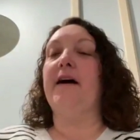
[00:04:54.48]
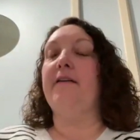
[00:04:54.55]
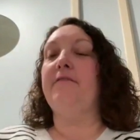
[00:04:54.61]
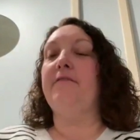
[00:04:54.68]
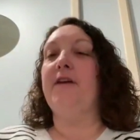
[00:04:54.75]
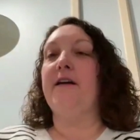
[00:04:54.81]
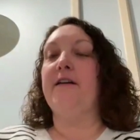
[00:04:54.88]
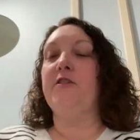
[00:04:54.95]

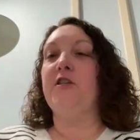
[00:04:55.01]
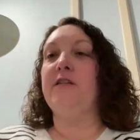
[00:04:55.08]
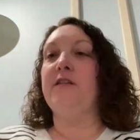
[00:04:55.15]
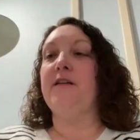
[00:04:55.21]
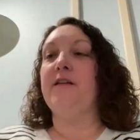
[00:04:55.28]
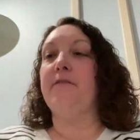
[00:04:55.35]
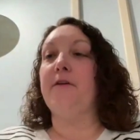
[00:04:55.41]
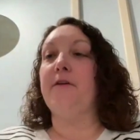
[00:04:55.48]
IVIG
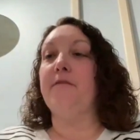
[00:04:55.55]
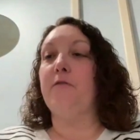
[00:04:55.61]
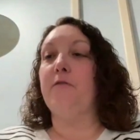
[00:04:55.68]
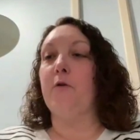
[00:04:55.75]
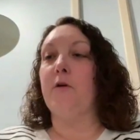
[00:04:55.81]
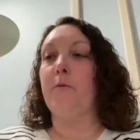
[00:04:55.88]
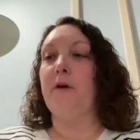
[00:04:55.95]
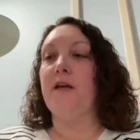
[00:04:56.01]
is every
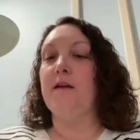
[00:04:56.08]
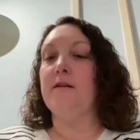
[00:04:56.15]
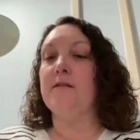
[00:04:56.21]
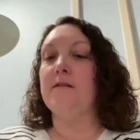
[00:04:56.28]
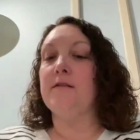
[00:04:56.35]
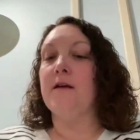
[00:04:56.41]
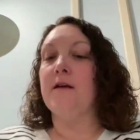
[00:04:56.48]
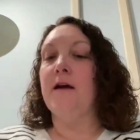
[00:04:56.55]
4
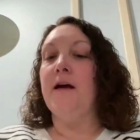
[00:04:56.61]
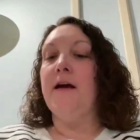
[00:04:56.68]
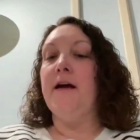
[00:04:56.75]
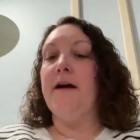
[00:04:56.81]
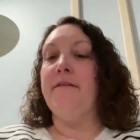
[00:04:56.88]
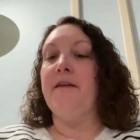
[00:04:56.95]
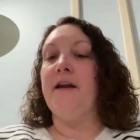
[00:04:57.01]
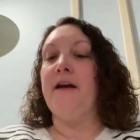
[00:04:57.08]
weeks,
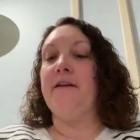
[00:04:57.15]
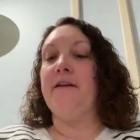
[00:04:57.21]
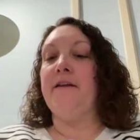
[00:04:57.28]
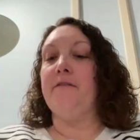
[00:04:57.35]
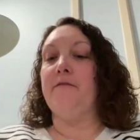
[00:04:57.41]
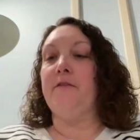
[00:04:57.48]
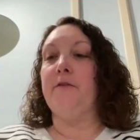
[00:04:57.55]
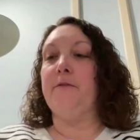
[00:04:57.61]
and then I get
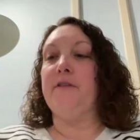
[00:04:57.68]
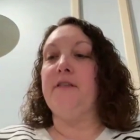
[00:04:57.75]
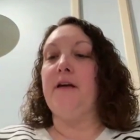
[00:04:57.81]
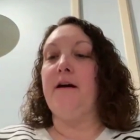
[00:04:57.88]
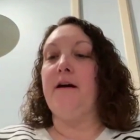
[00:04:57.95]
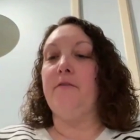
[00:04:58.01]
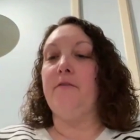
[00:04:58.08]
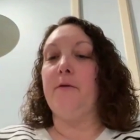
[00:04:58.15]
the fluids
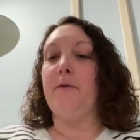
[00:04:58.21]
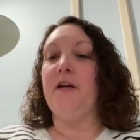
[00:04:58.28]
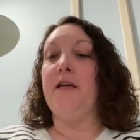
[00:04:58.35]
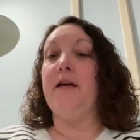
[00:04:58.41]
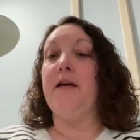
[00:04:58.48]
every week.